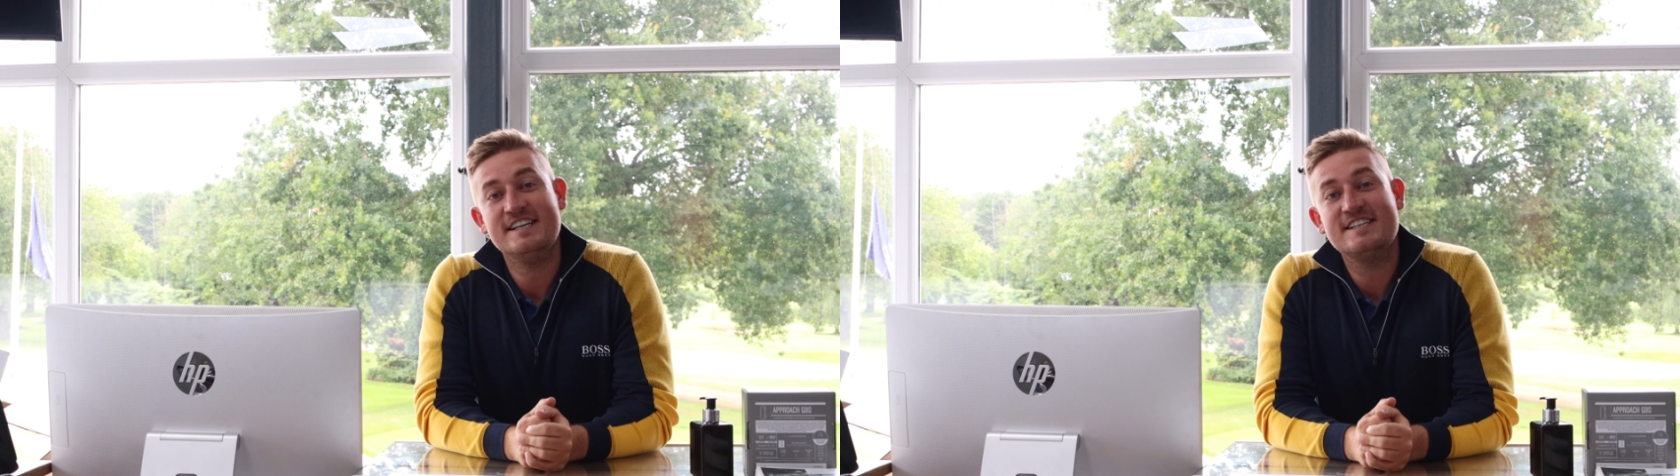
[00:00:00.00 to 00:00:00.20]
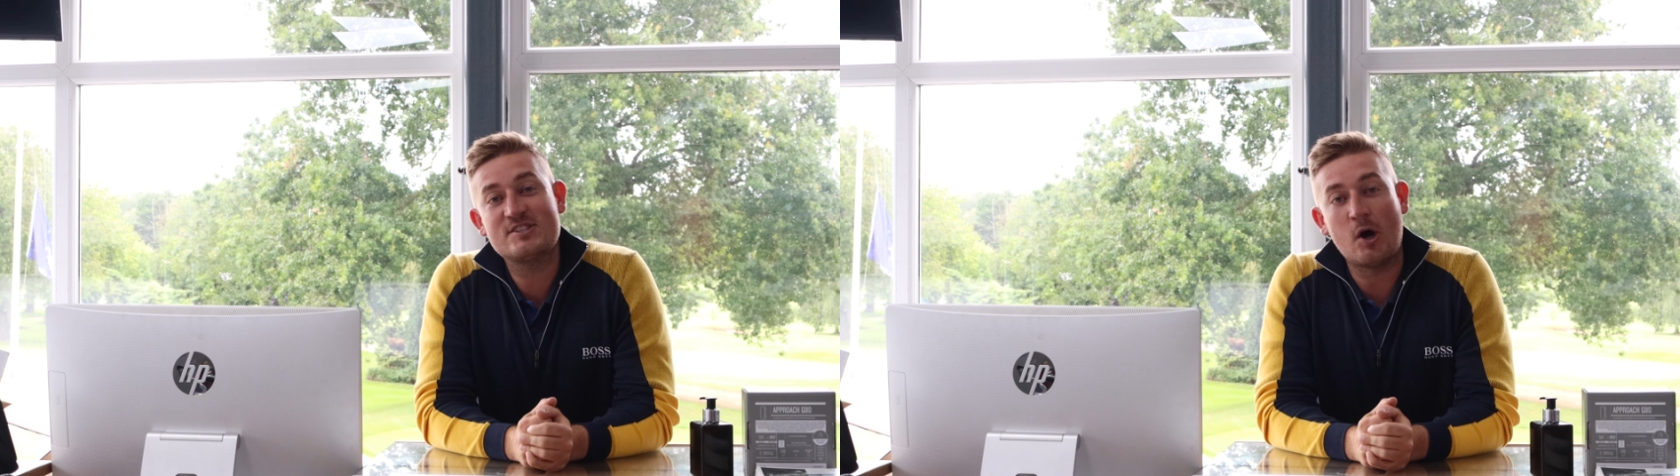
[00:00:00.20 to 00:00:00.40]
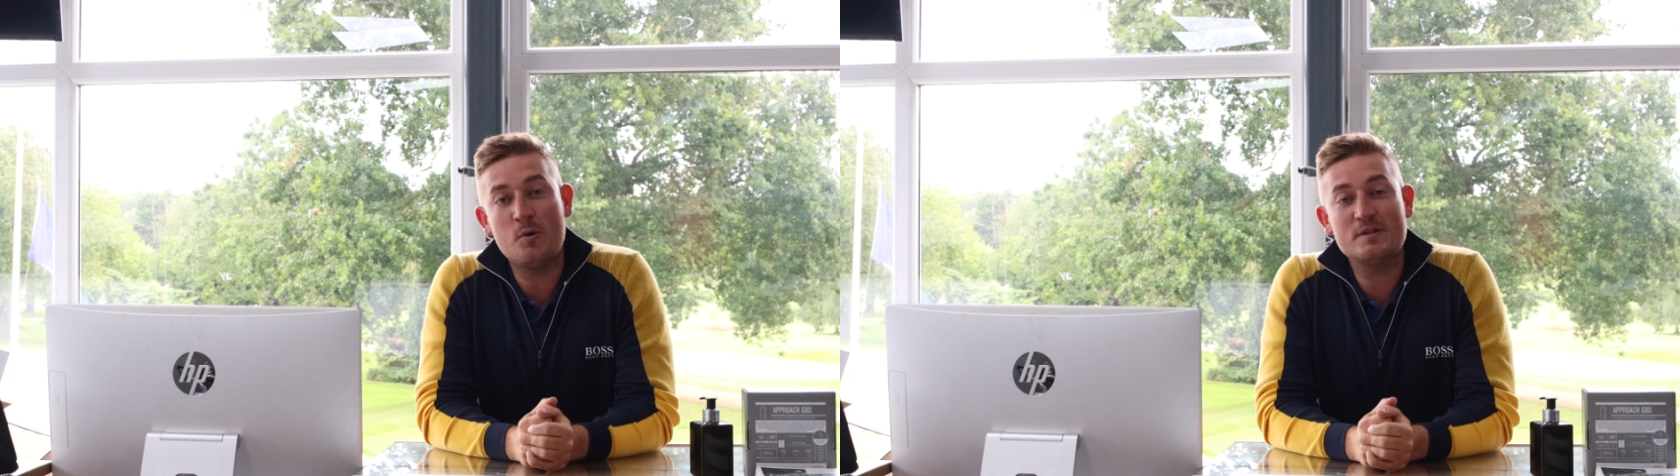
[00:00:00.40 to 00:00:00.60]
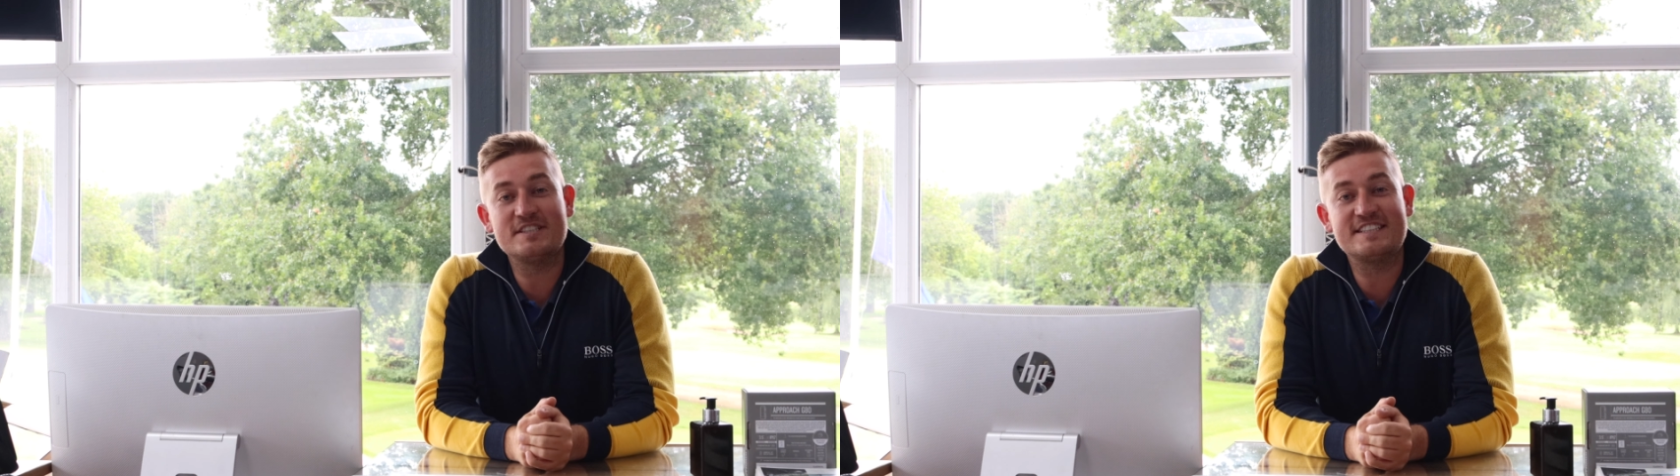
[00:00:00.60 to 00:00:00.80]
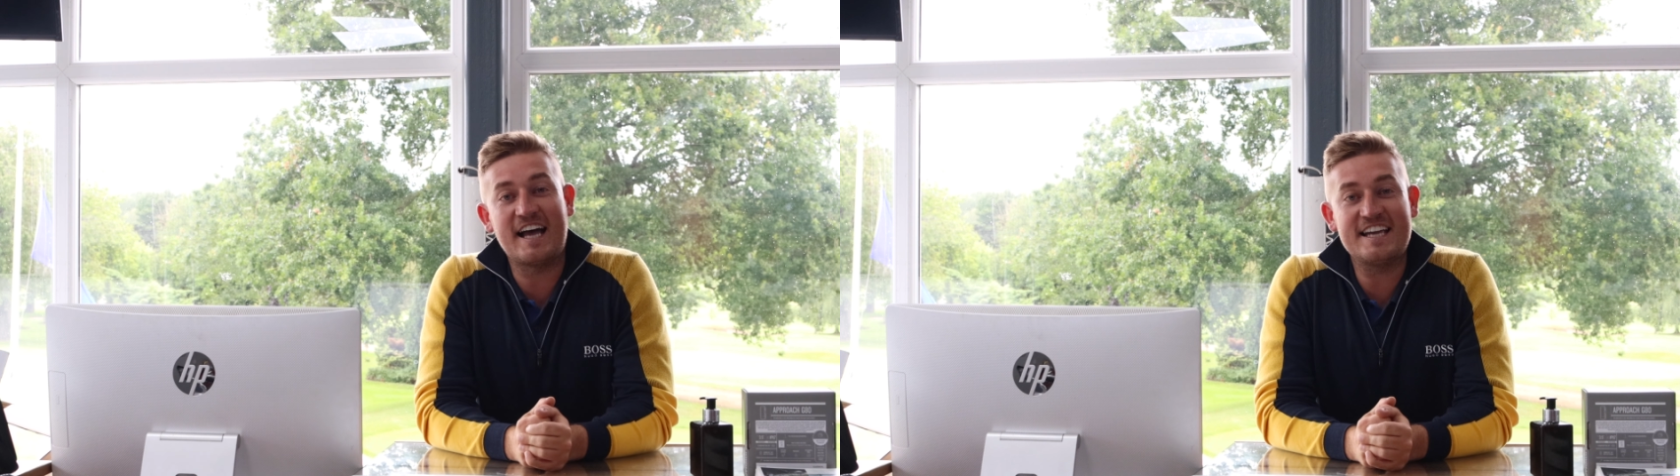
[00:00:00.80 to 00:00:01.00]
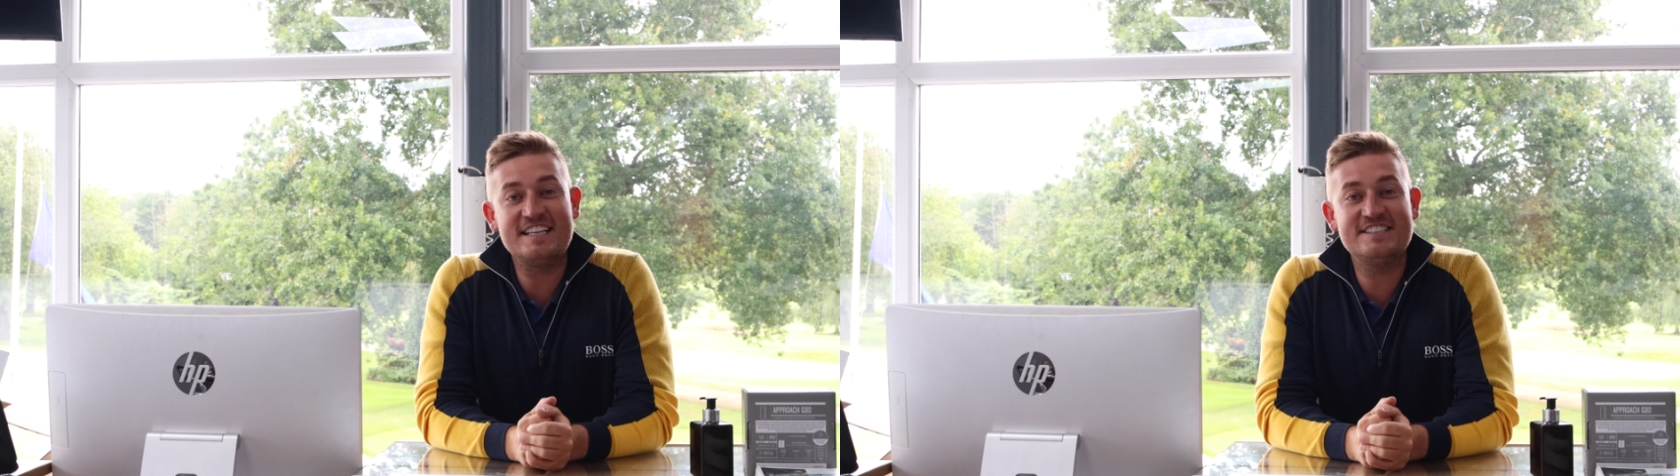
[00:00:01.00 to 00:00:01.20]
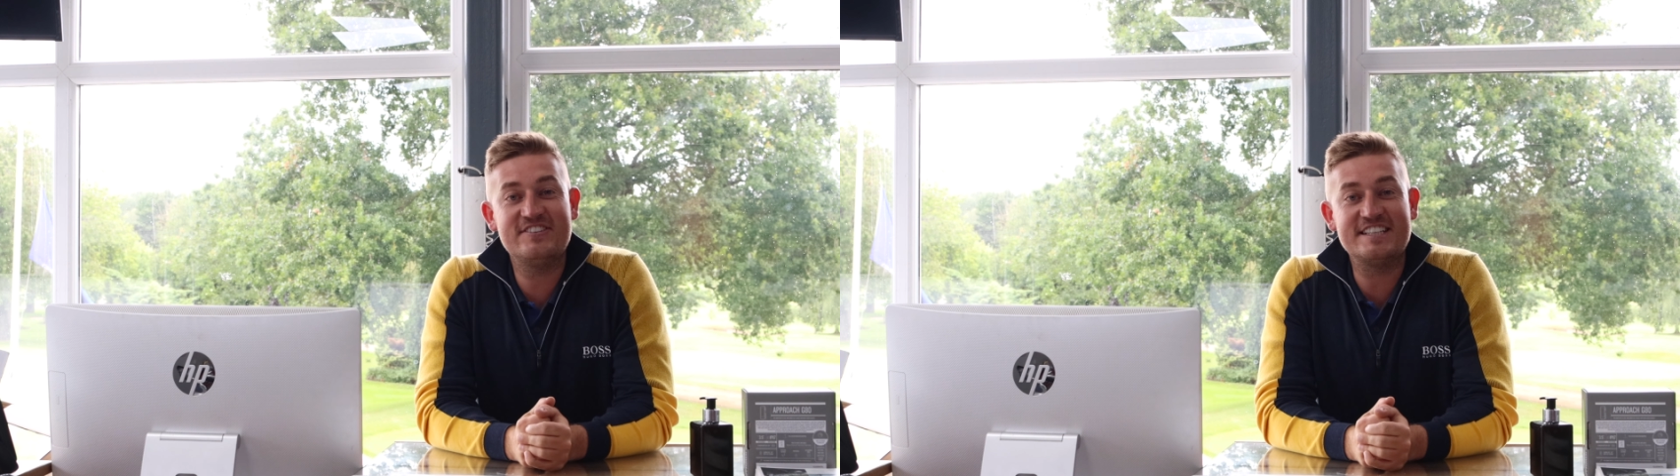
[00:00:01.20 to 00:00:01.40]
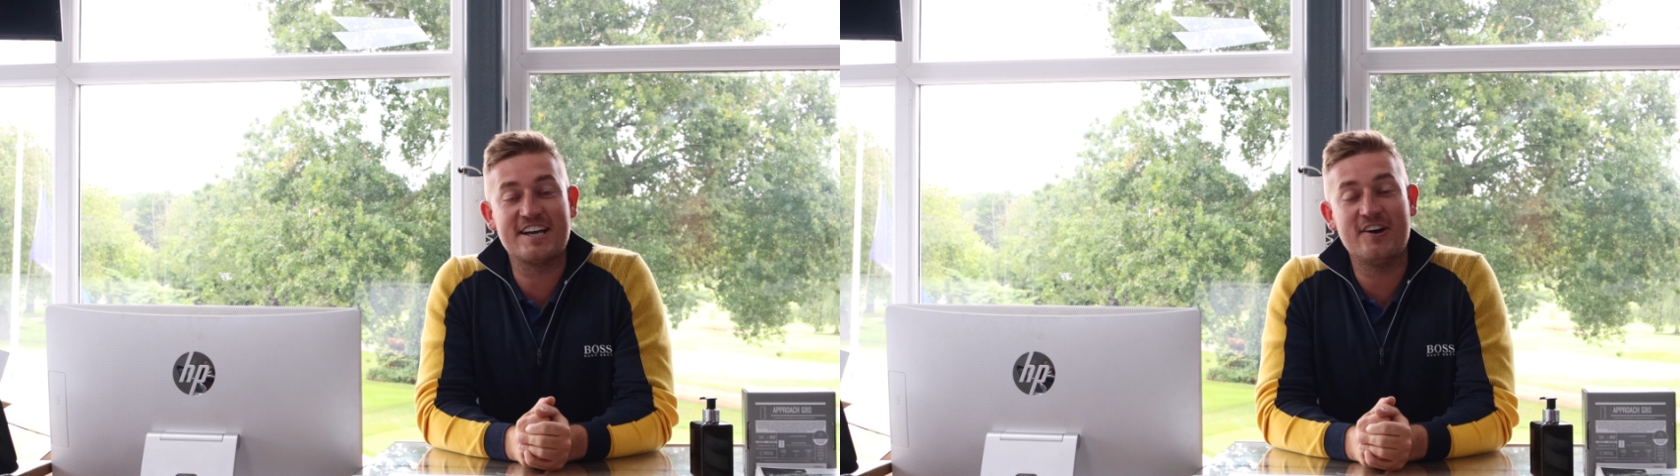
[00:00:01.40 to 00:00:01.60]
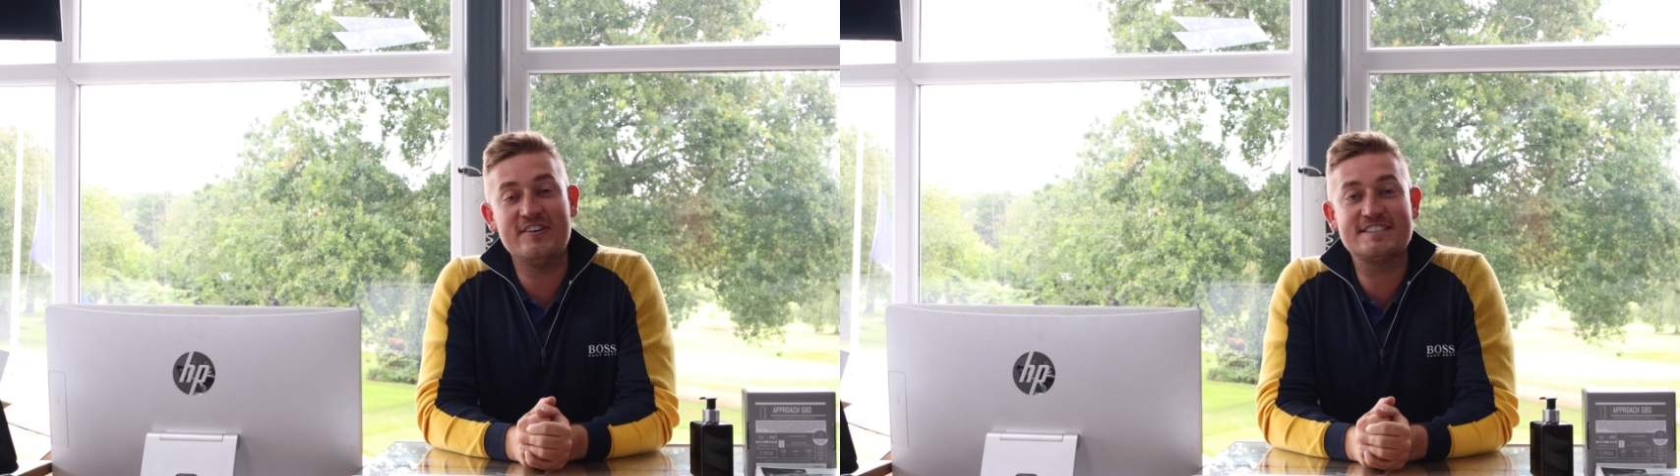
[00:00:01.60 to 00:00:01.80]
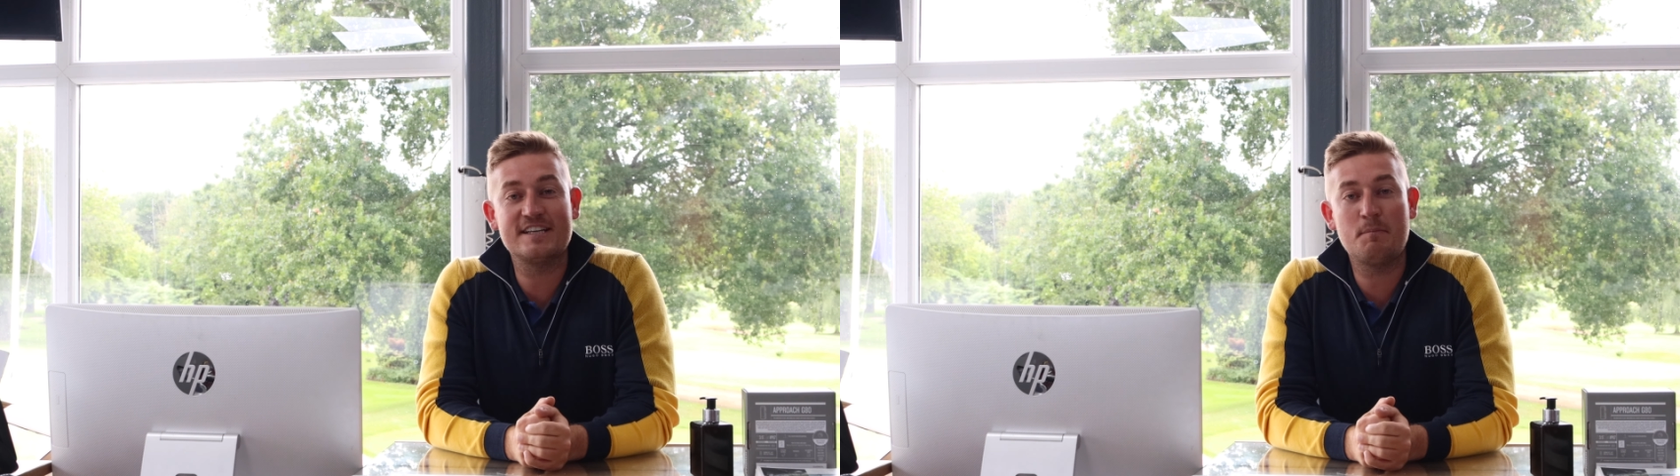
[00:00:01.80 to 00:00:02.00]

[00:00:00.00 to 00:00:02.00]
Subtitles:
So today's video is going